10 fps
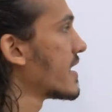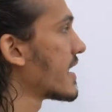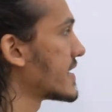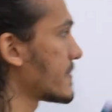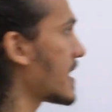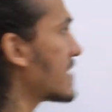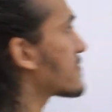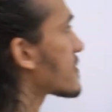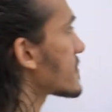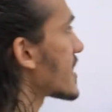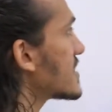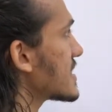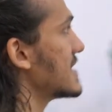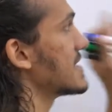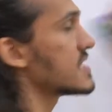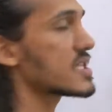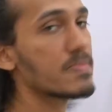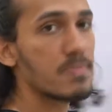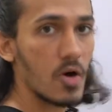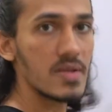And apart from that, in the
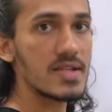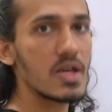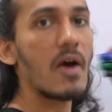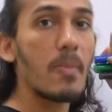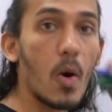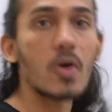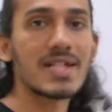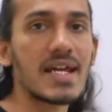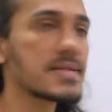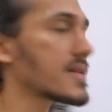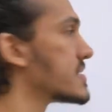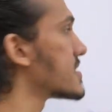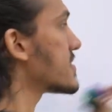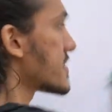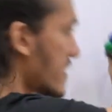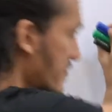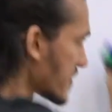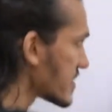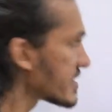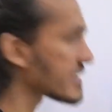pons, you have Pontine centers that
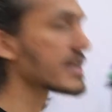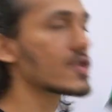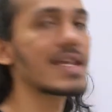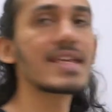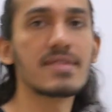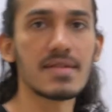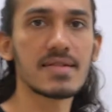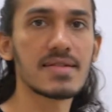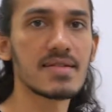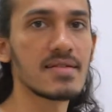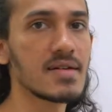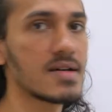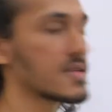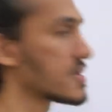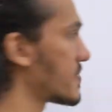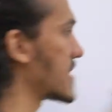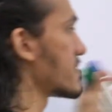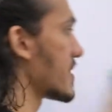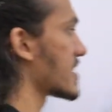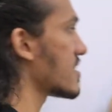further regulate this
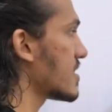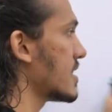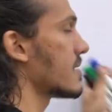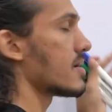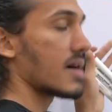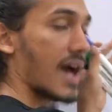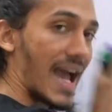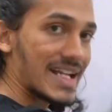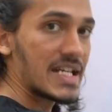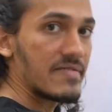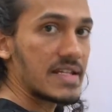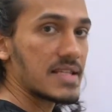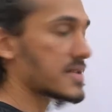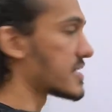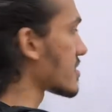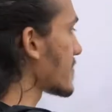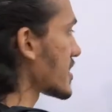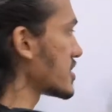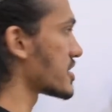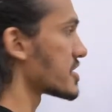pacemaker activity. The central
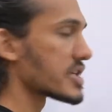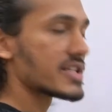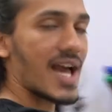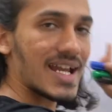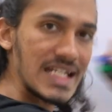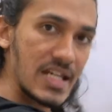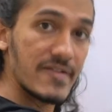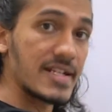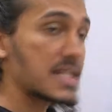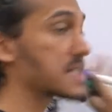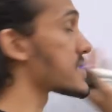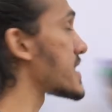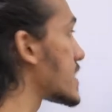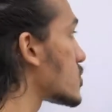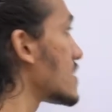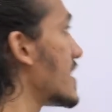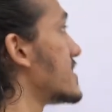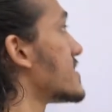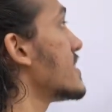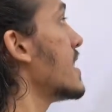pattern generator activity is
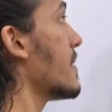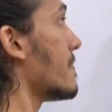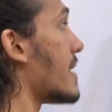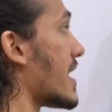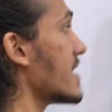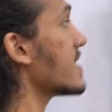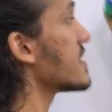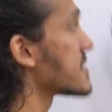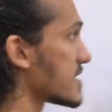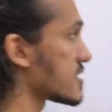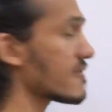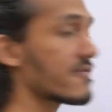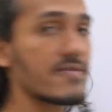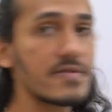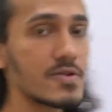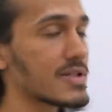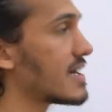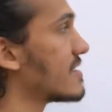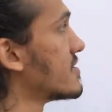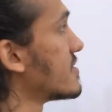regulated by set of nuclei
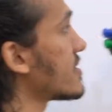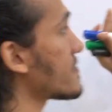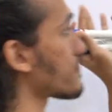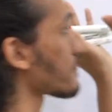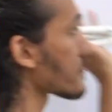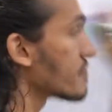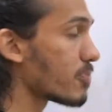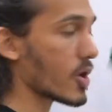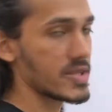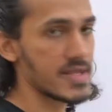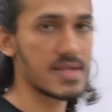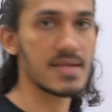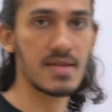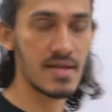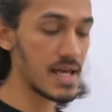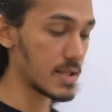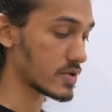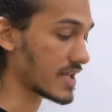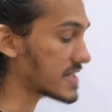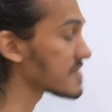in the pons. So
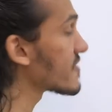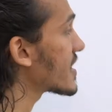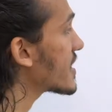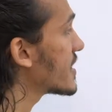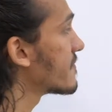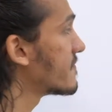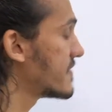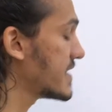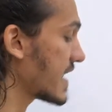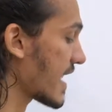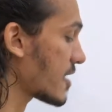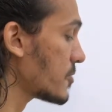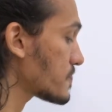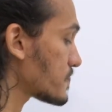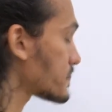that is where we have